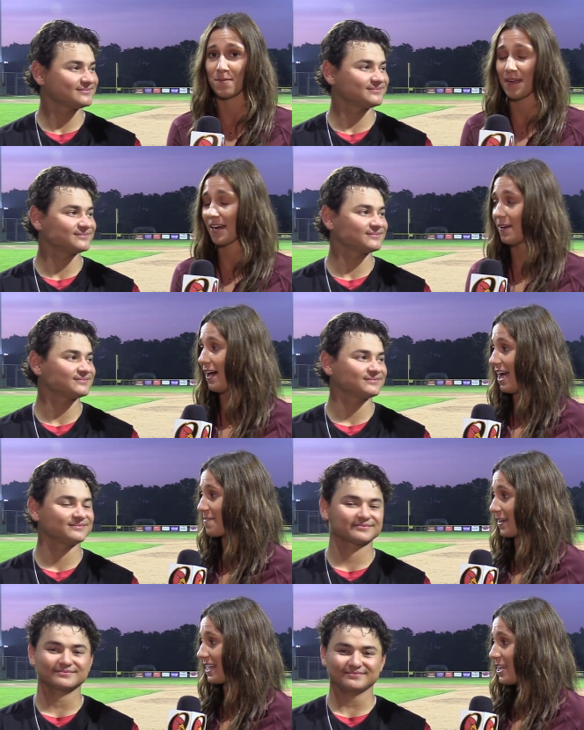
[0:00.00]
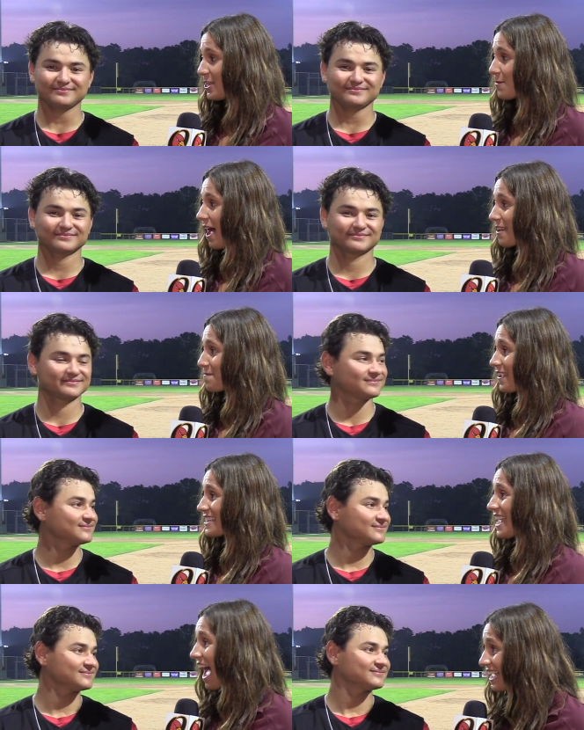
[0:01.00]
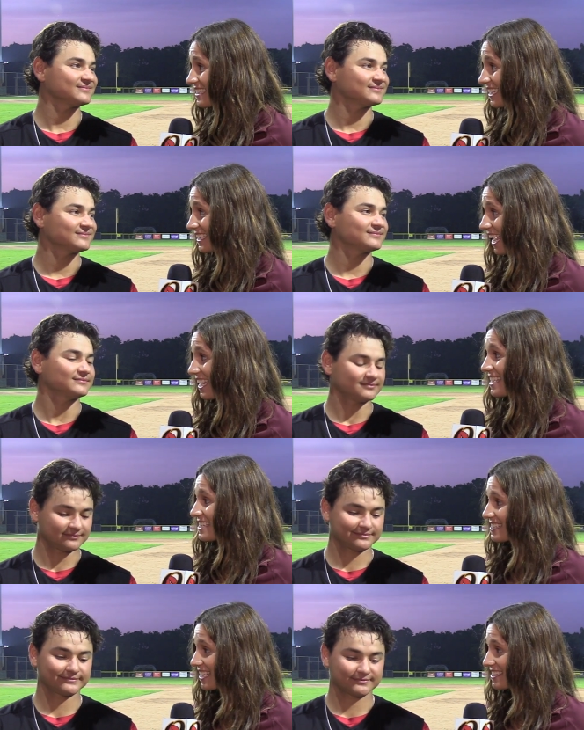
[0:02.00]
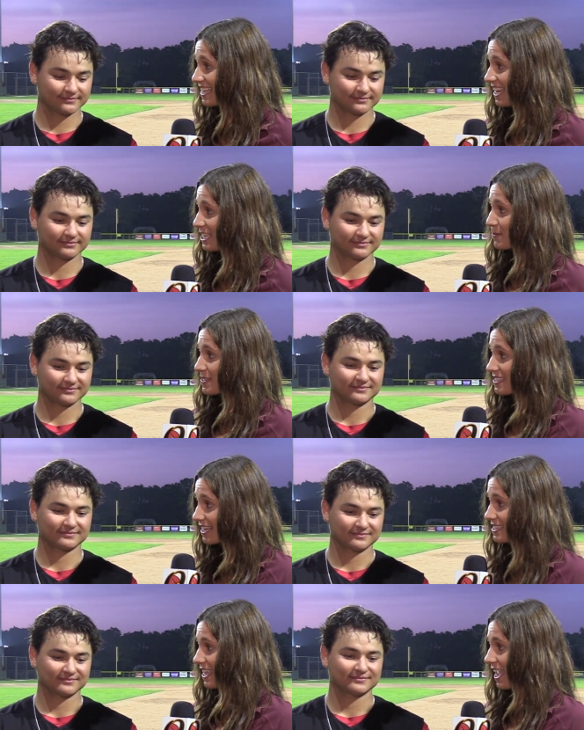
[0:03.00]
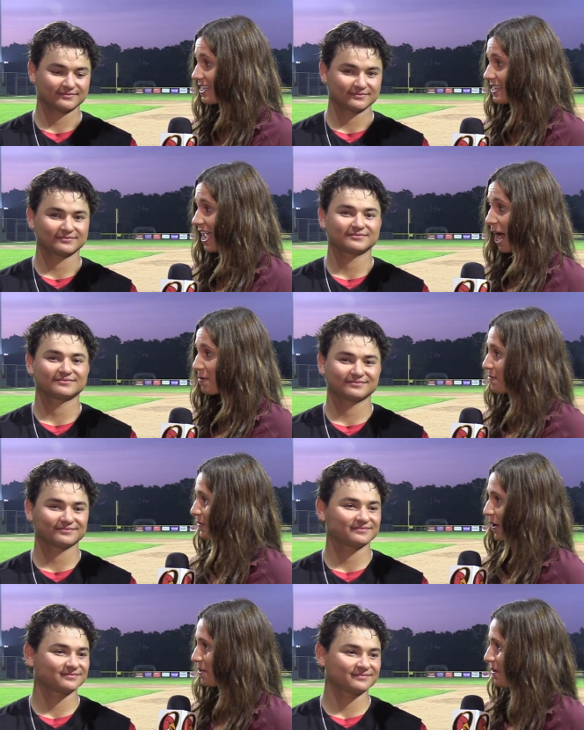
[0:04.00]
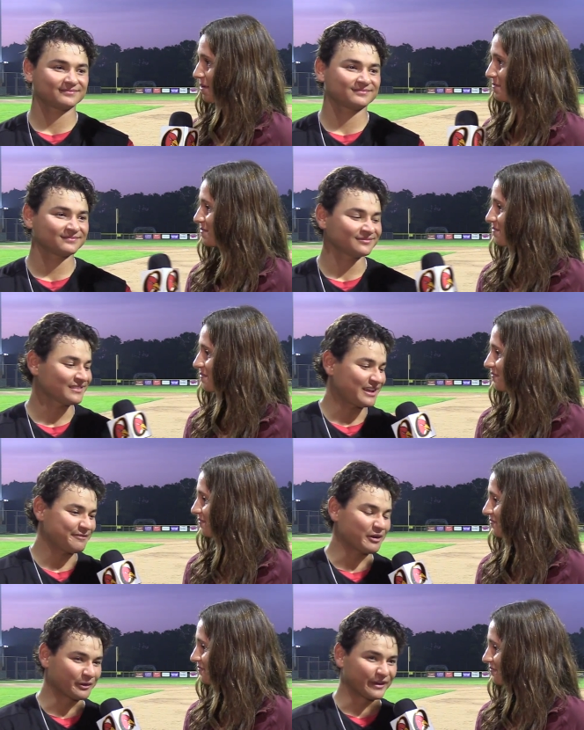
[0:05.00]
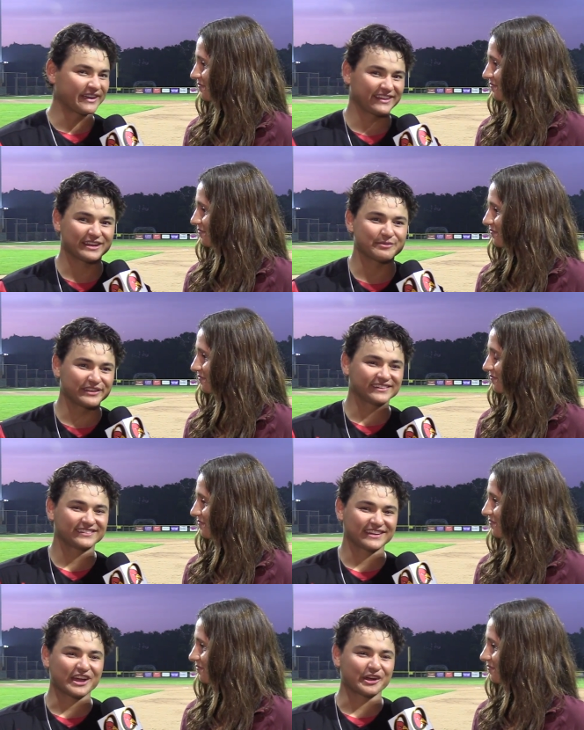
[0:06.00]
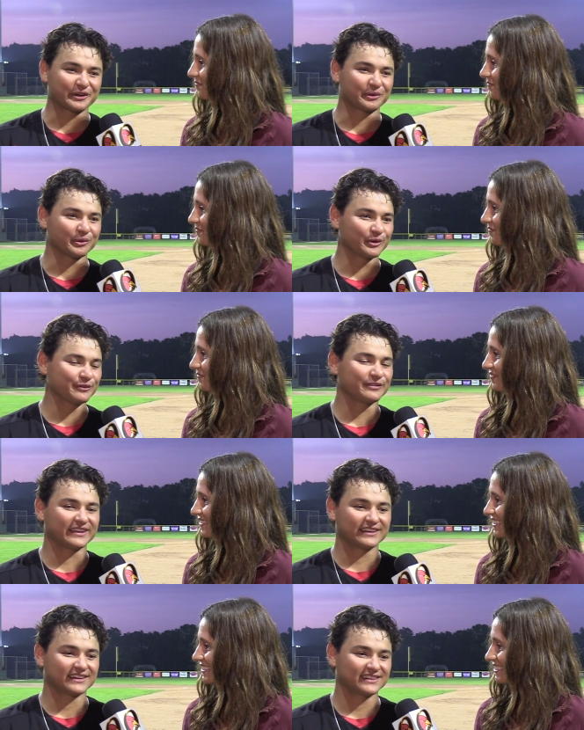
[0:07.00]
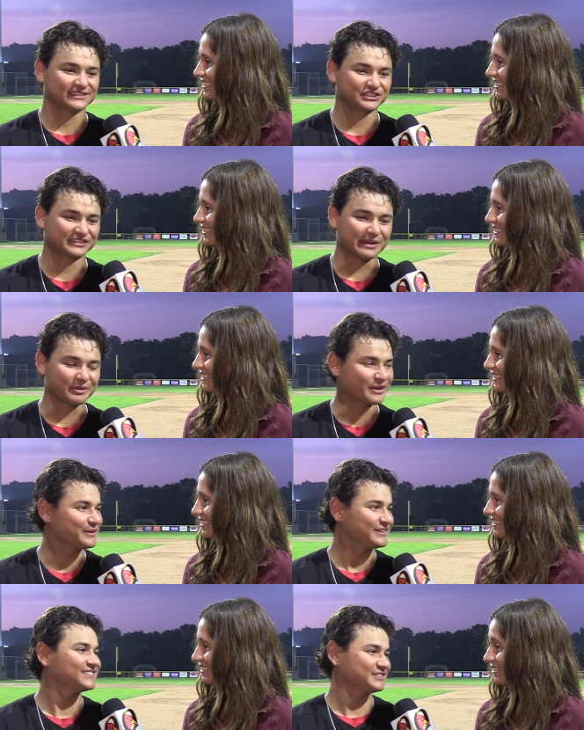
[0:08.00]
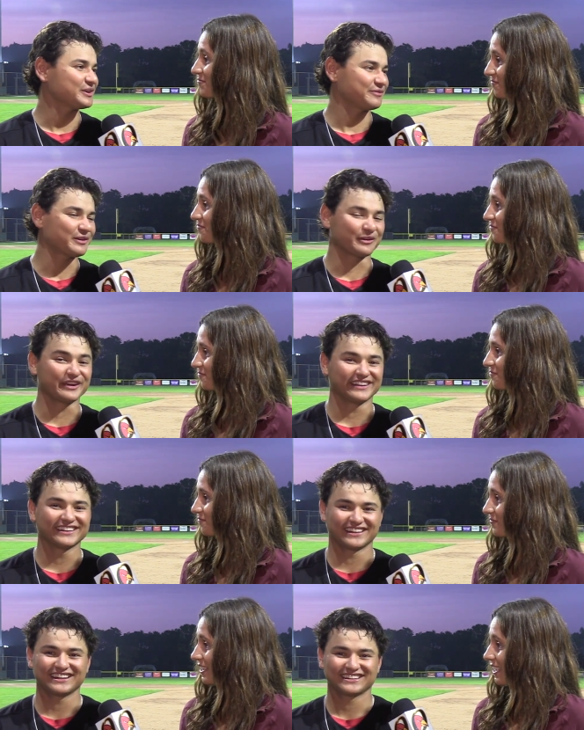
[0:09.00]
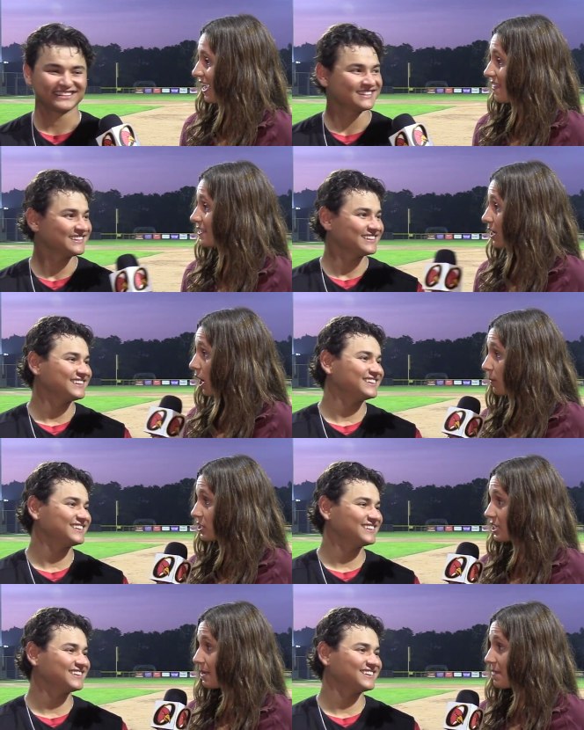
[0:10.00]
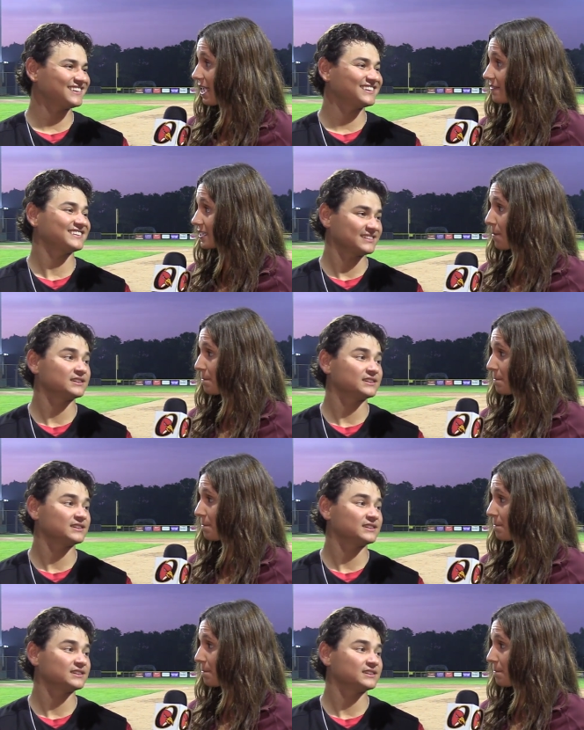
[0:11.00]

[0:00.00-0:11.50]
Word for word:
Speaker 1: Romero. Ivan, you had a fantastic night, six innings with six Ks. How are you feeling on the bump?
Speaker 2: felt great. I mean, I got in a groove and uh, just kept going, so it felt great. Yeah.
Speaker 1: And this Harwich team, they have some